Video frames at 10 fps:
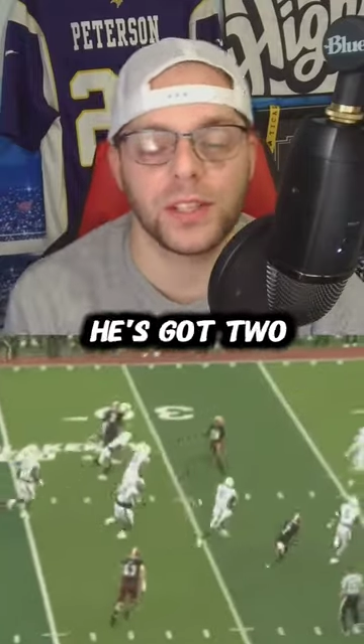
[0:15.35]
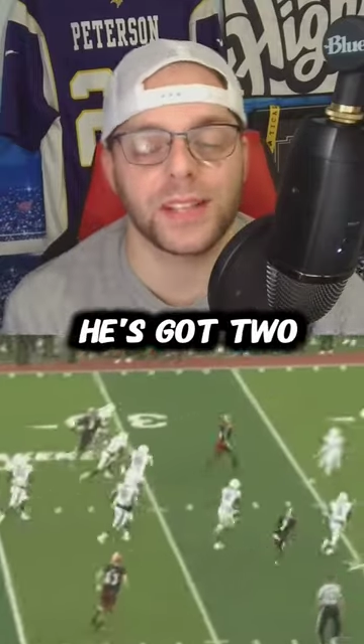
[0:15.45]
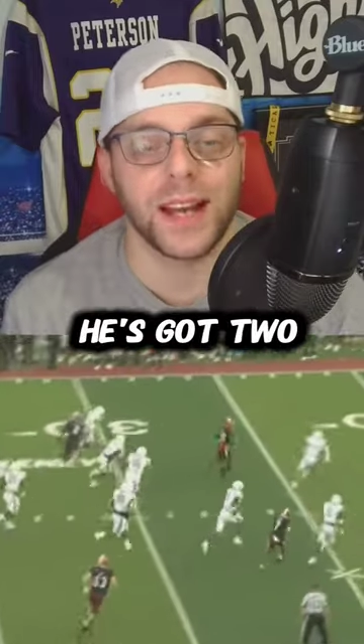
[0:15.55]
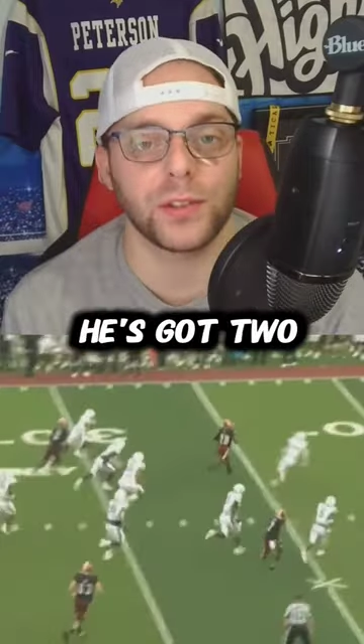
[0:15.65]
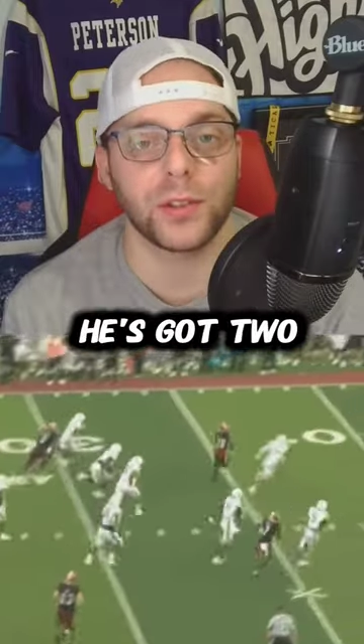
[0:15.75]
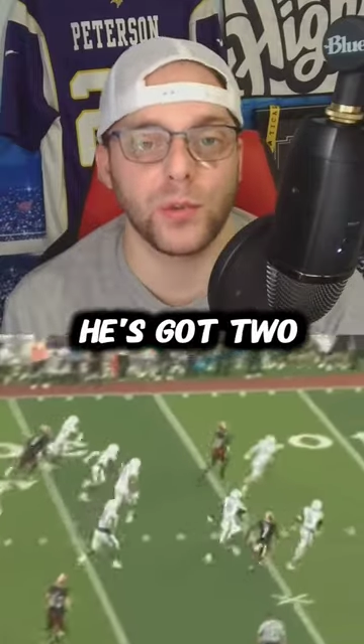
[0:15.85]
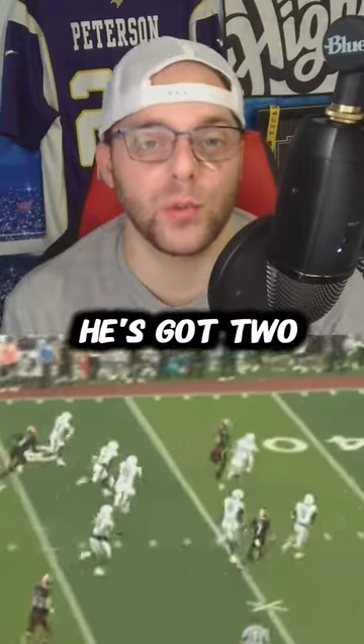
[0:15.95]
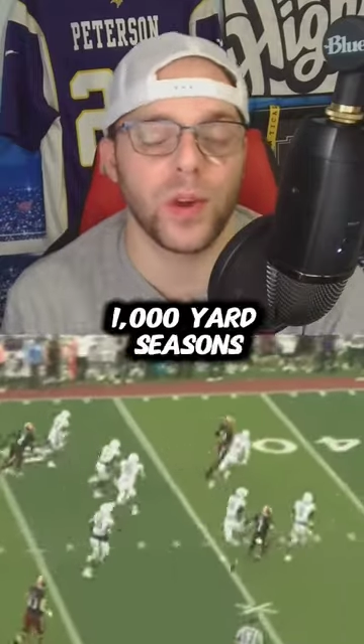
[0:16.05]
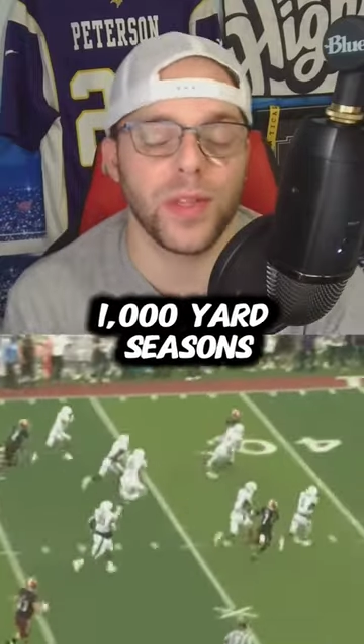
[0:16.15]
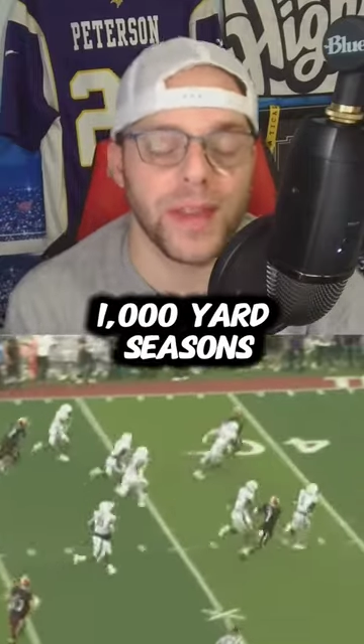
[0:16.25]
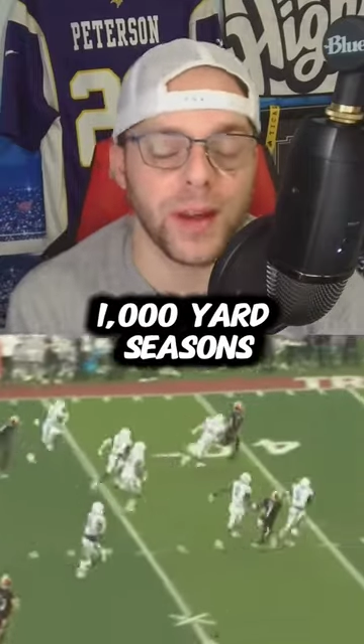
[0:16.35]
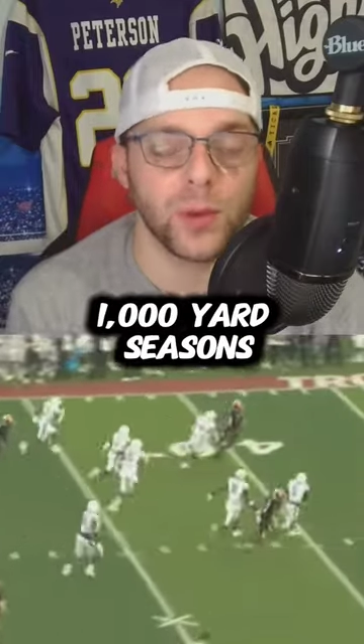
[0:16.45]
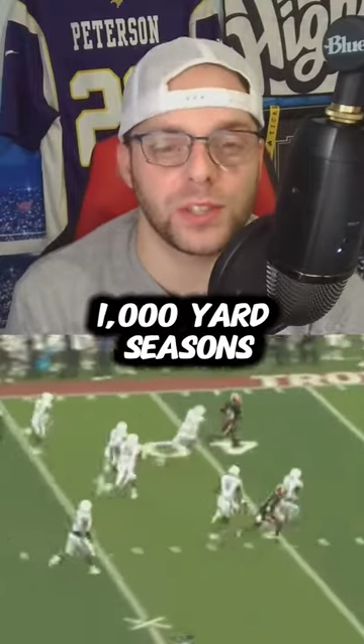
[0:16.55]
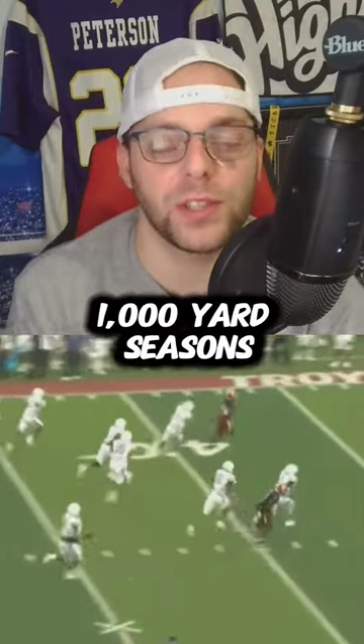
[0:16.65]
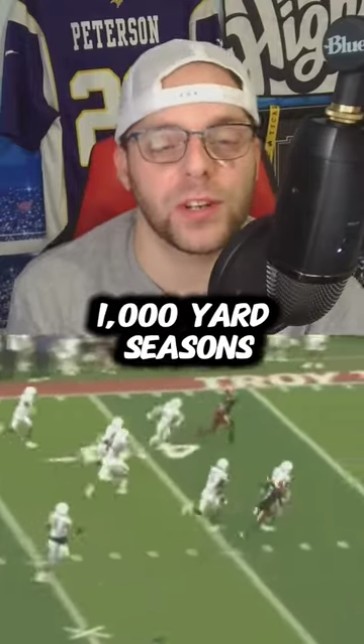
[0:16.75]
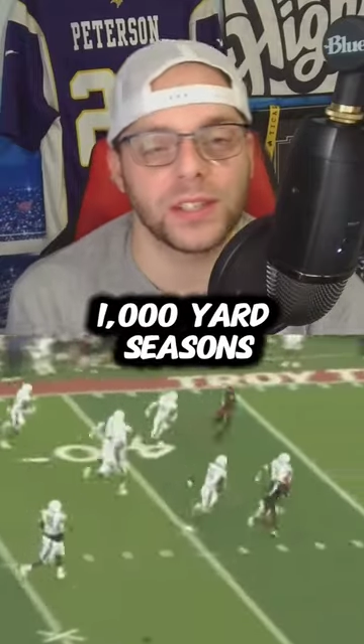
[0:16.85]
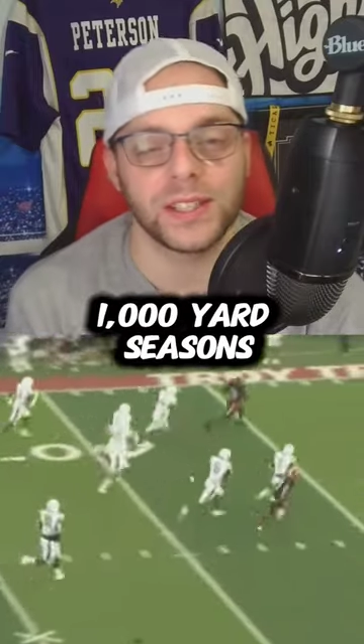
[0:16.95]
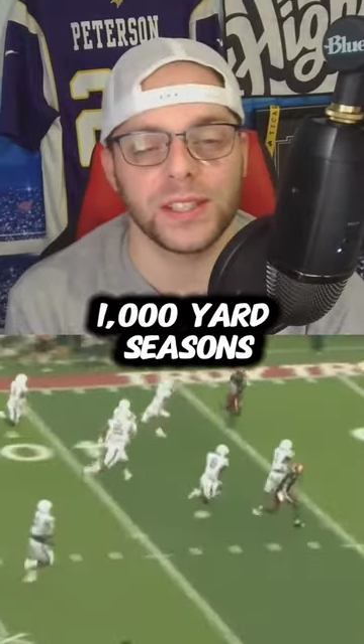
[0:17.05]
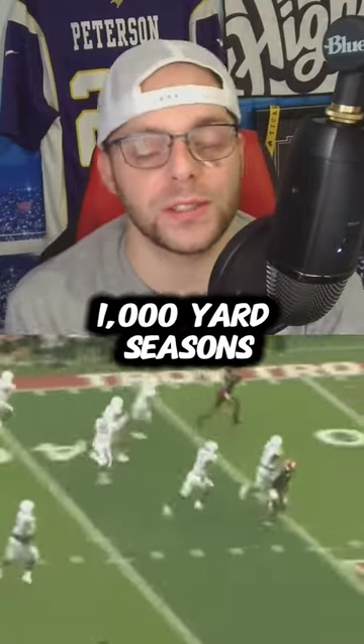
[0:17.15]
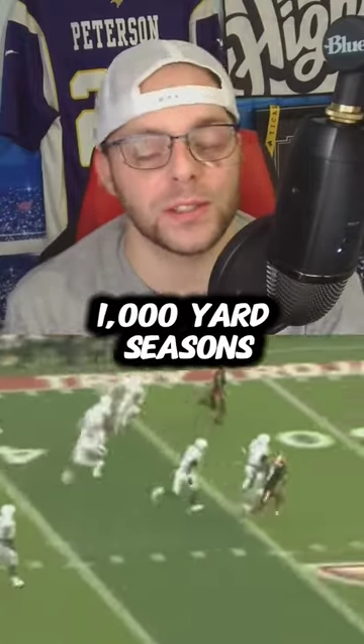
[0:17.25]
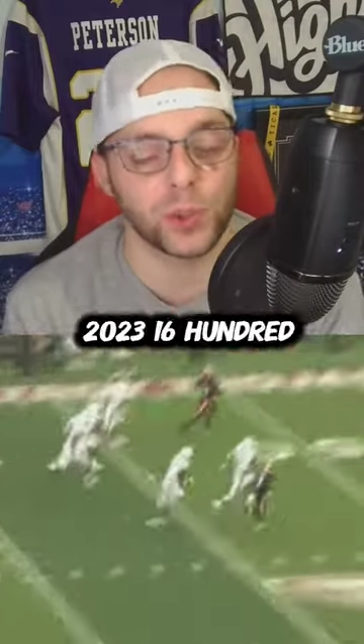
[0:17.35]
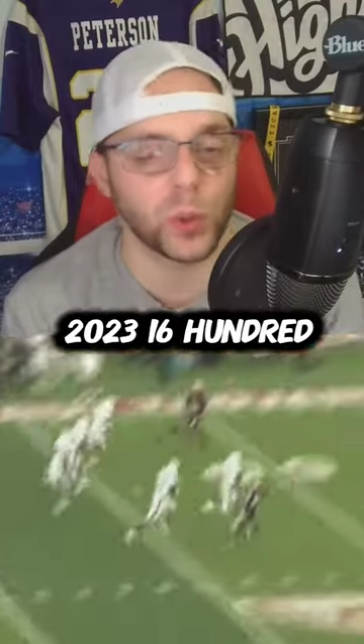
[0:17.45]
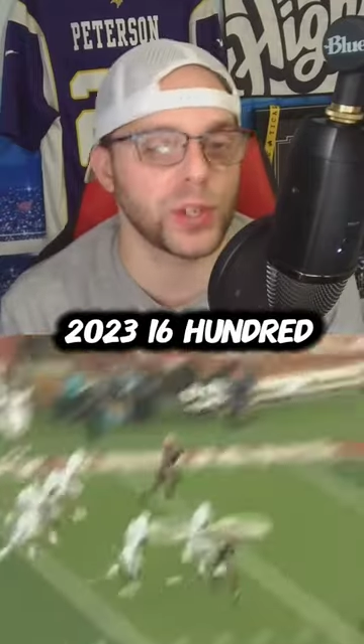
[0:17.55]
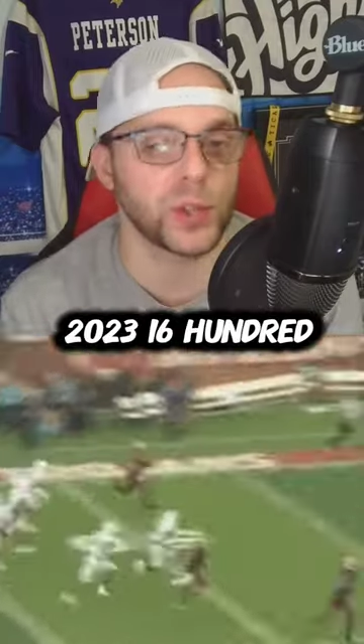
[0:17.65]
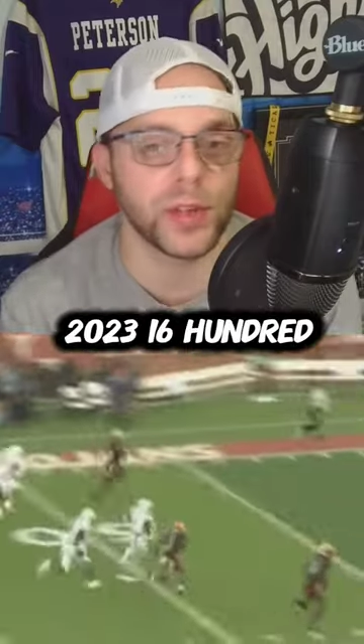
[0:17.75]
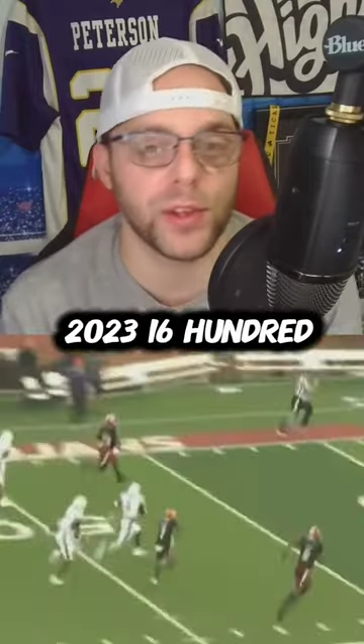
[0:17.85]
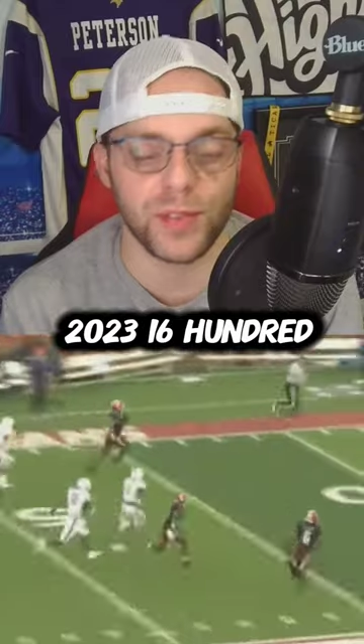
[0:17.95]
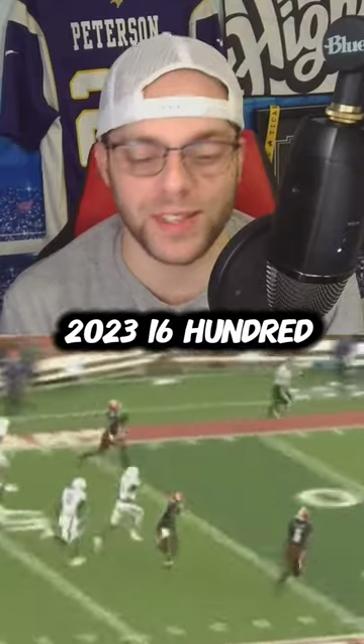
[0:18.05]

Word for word: He's got two 1,000 yard seasons 2023,